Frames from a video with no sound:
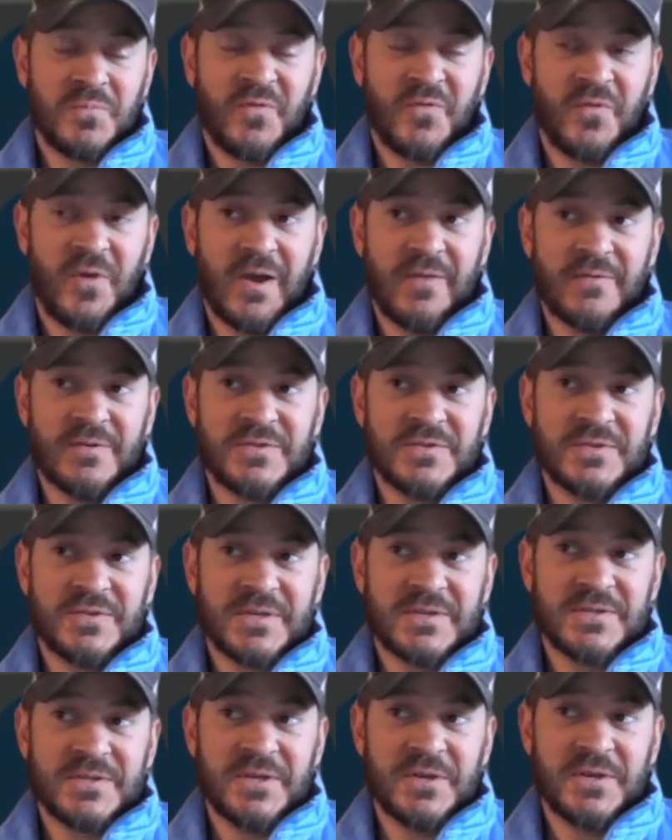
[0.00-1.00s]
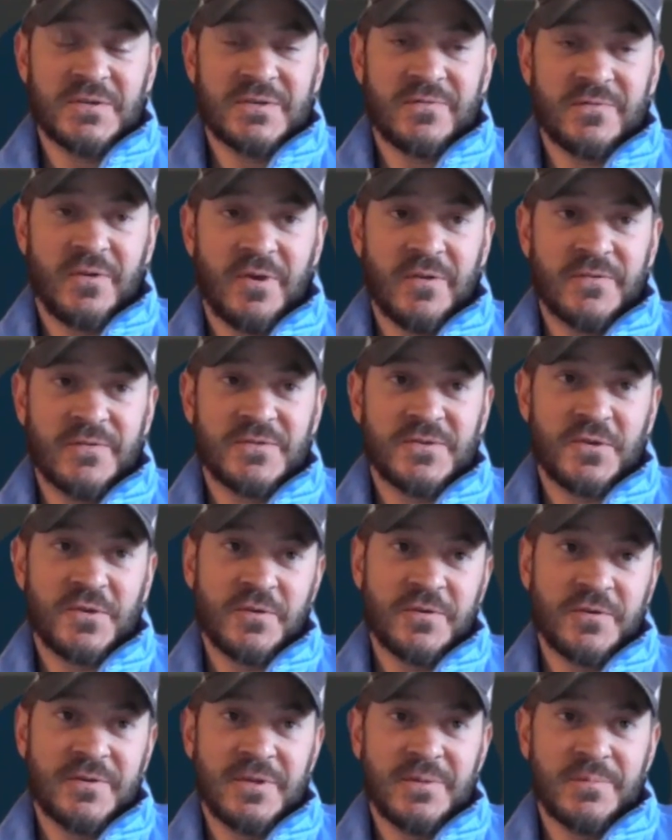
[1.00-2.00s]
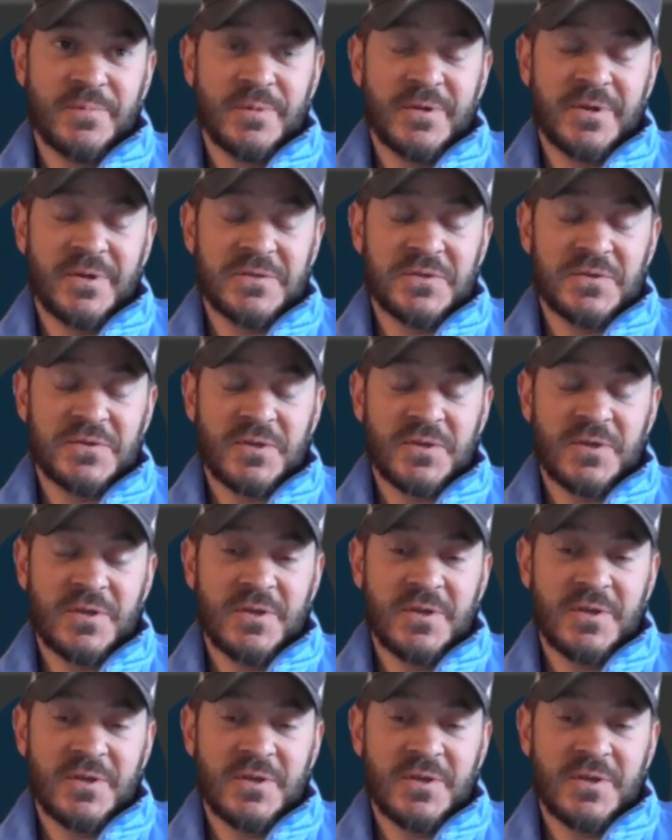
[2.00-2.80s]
5 or 6 years of uncertainty potentially.